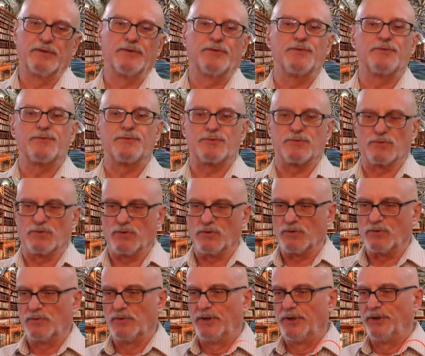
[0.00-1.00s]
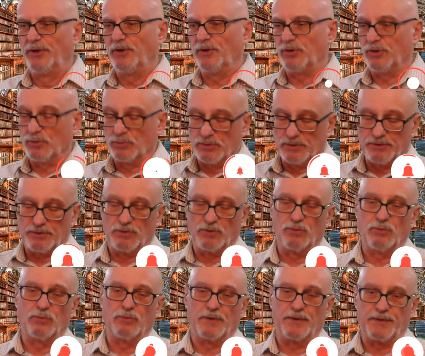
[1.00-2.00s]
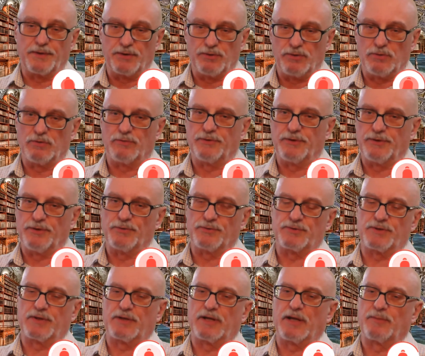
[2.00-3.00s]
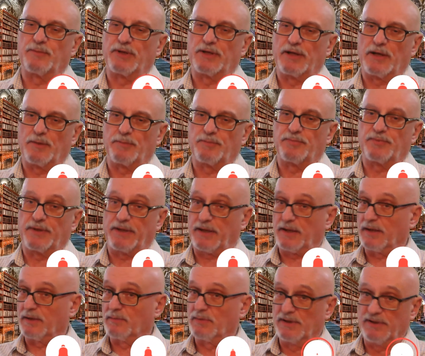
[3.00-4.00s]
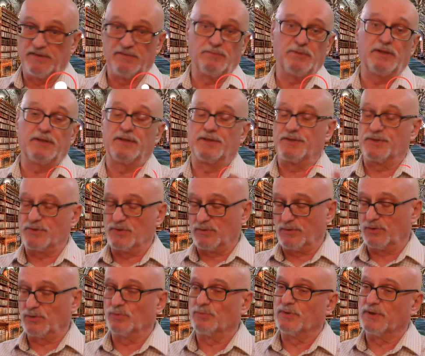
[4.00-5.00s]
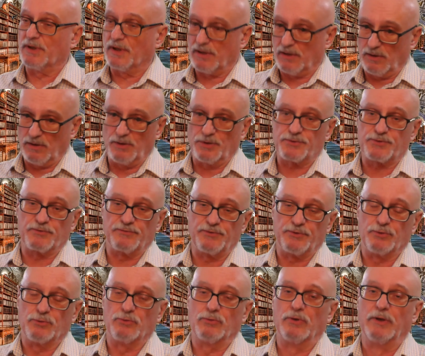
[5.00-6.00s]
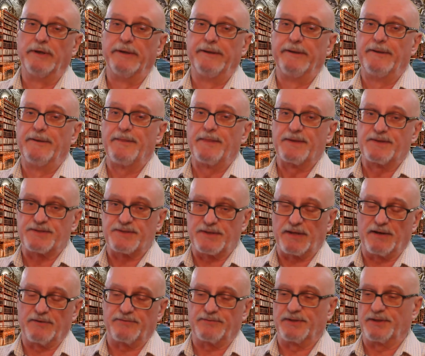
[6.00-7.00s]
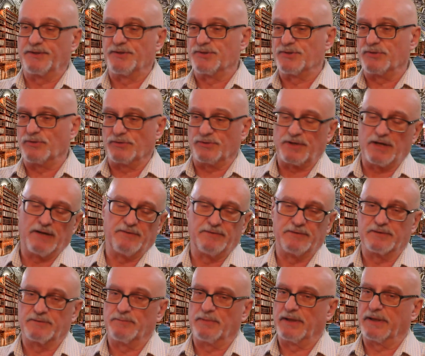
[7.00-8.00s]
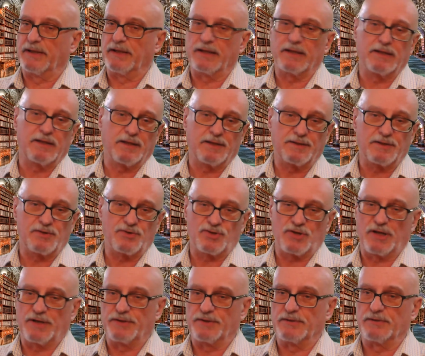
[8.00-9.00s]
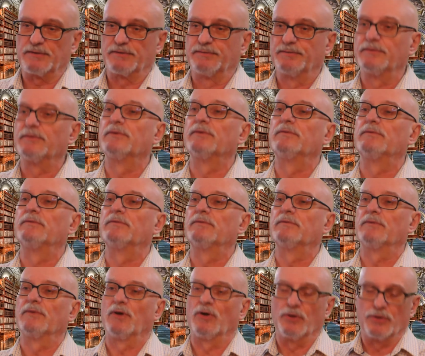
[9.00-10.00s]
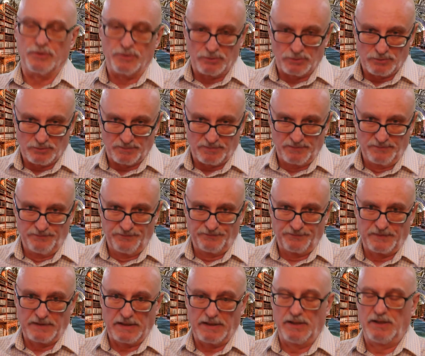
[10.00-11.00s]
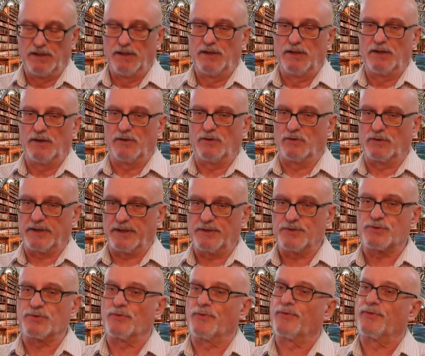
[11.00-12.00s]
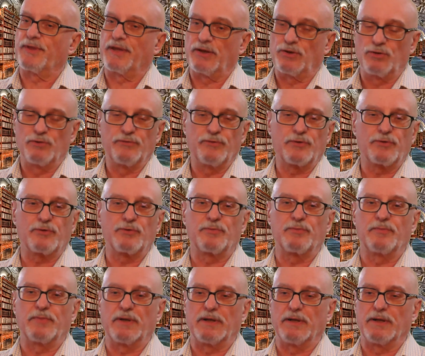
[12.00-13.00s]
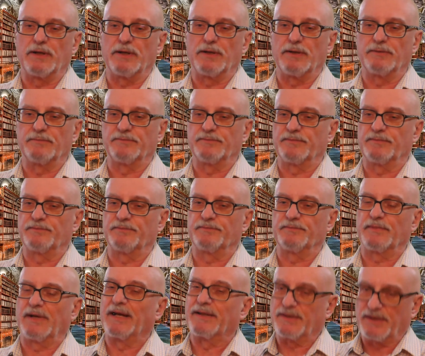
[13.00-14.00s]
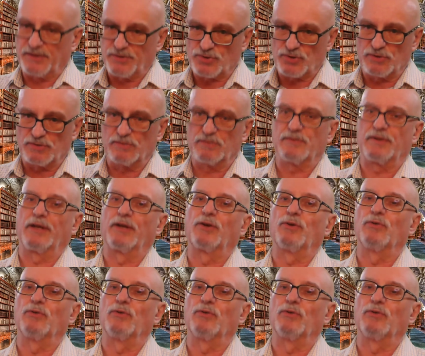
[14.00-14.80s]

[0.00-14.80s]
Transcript: so you will know when the new videos are coming up. And believe me, there is going to be a lot of new stuff that is not covered by any other channel on YouTube. Okay, so thank you for your attention. Thank you